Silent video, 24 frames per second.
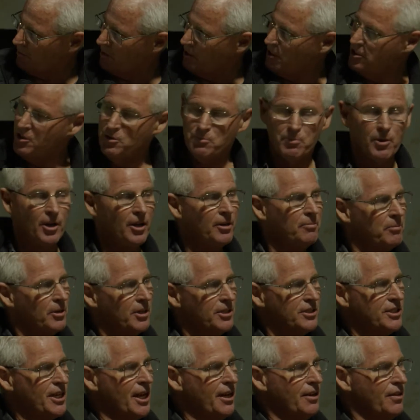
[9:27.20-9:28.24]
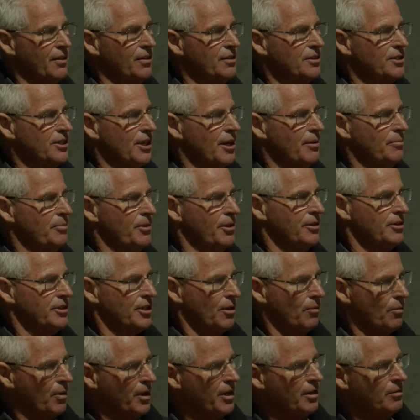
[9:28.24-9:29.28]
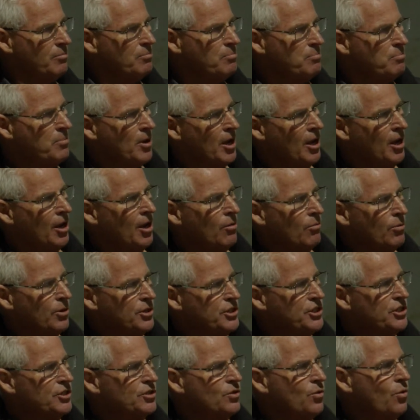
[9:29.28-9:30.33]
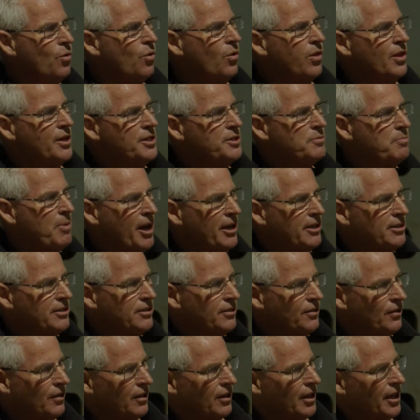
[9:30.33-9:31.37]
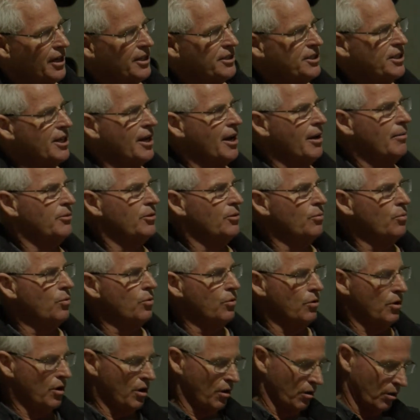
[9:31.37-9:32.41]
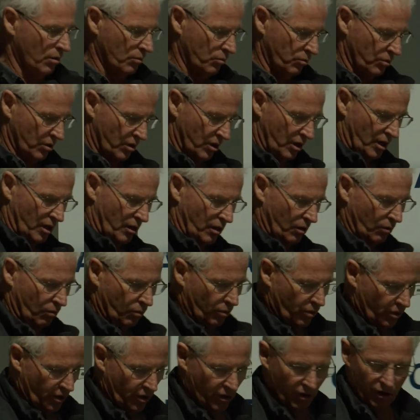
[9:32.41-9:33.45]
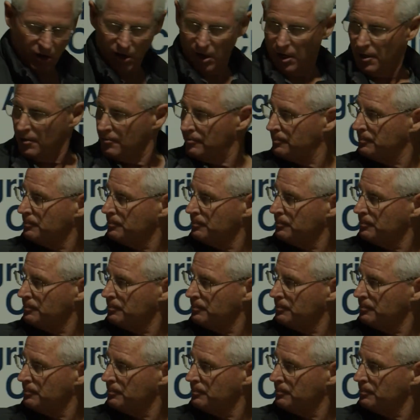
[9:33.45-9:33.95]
it is, but exactly the same thing. So we can restore these patterns in the landscape to hold water high.